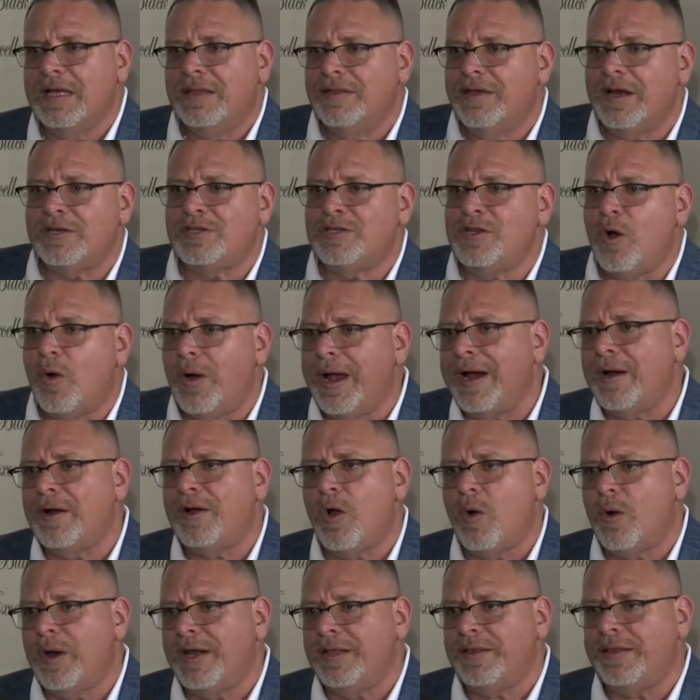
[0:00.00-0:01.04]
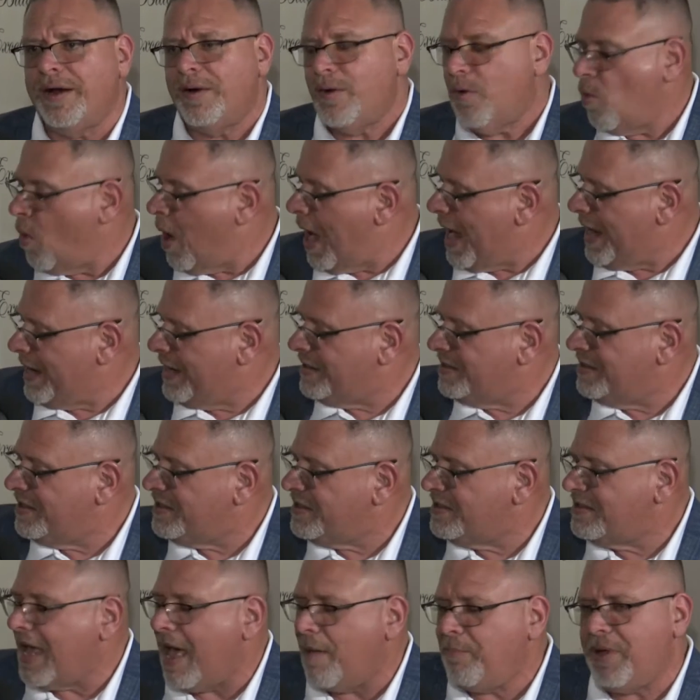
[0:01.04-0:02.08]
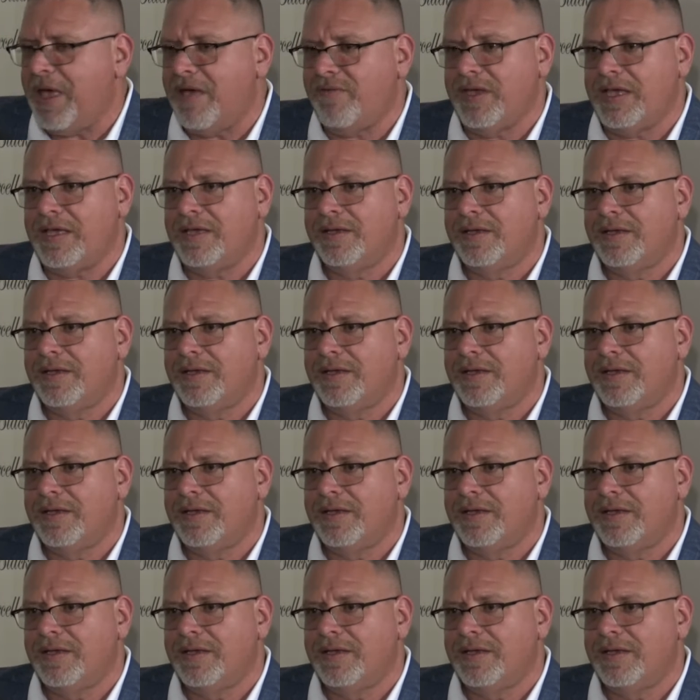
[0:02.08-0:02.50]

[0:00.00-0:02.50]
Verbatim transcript: There's no air going in there. Why? Because it's top heavy